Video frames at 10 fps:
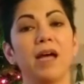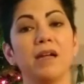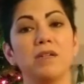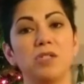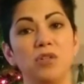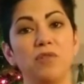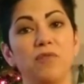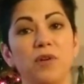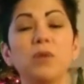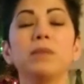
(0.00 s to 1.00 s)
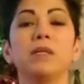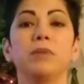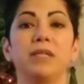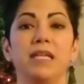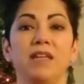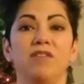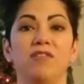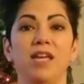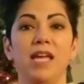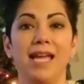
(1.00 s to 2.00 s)
I do firmly
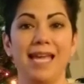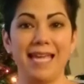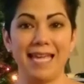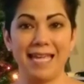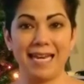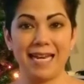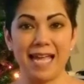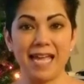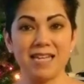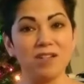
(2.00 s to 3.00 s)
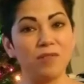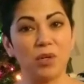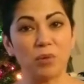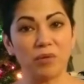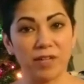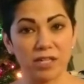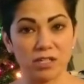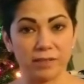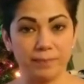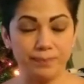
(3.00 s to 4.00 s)
believe in end of year
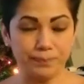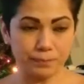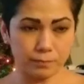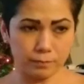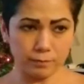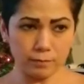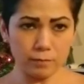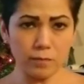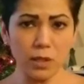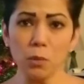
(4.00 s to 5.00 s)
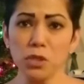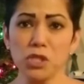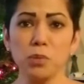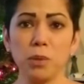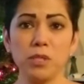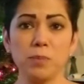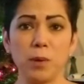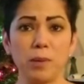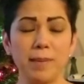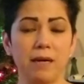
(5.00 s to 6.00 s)
reflection, which is what we
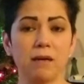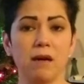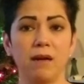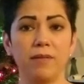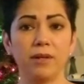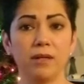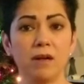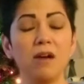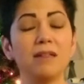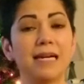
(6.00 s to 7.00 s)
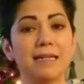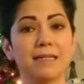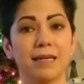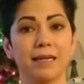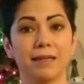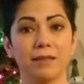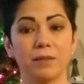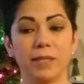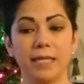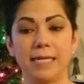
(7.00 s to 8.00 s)
spoke about on the call last night a
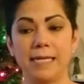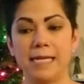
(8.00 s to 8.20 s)
little bit.